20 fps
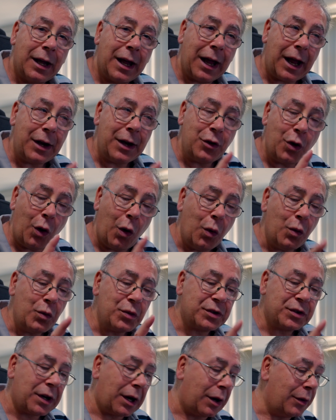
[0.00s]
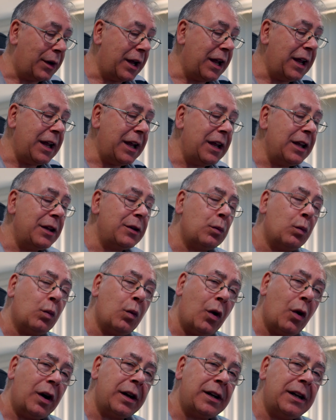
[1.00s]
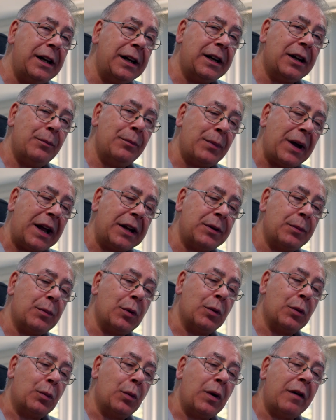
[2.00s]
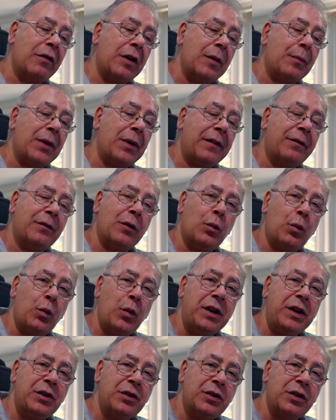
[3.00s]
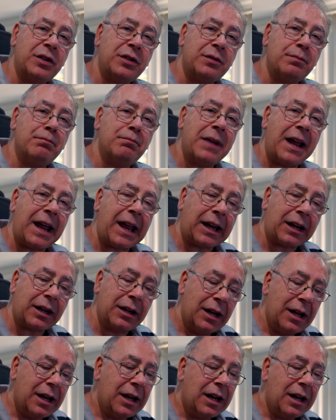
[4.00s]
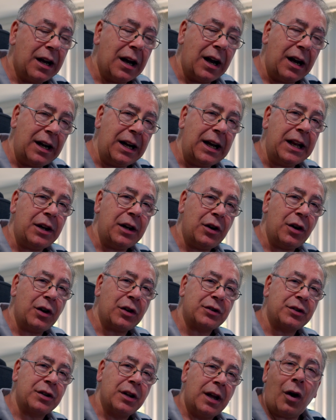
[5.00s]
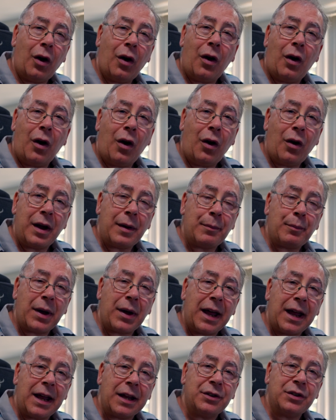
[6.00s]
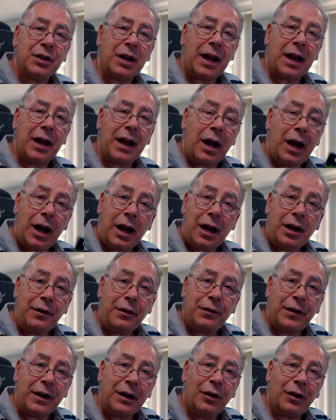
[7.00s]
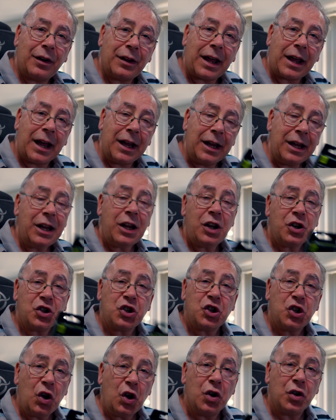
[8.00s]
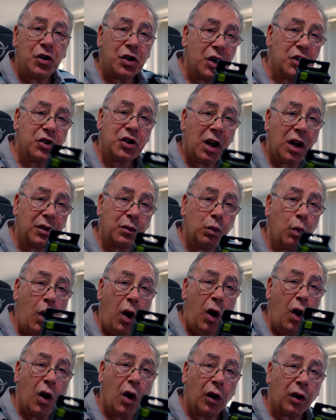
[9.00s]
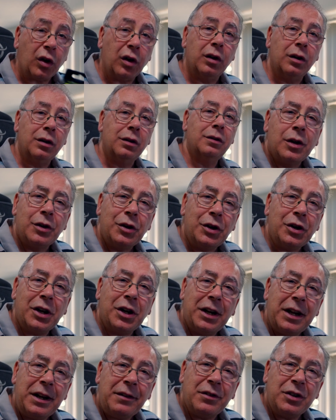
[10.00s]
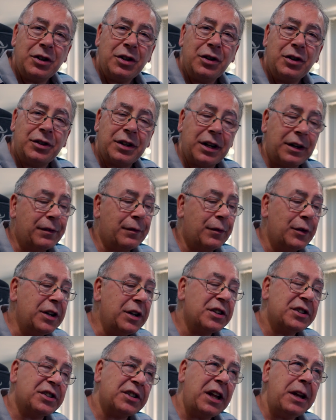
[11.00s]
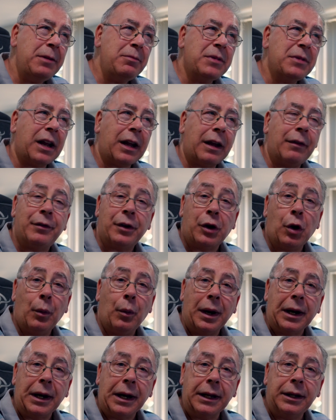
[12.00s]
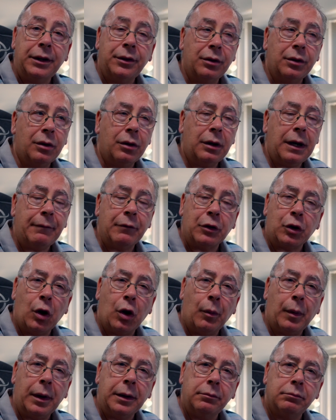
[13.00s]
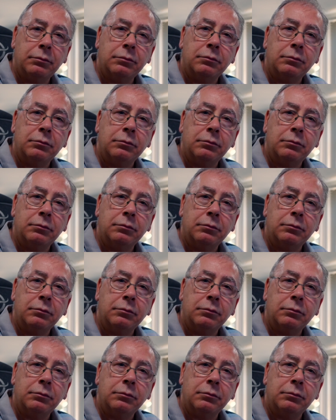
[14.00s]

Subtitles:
And also, it is widely compatible, whether it be for Windows, Mac, Linux, iPads, anything like that. It should just work. You could even use this for your Steam Deck, if you've got one, that is. I haven't got one.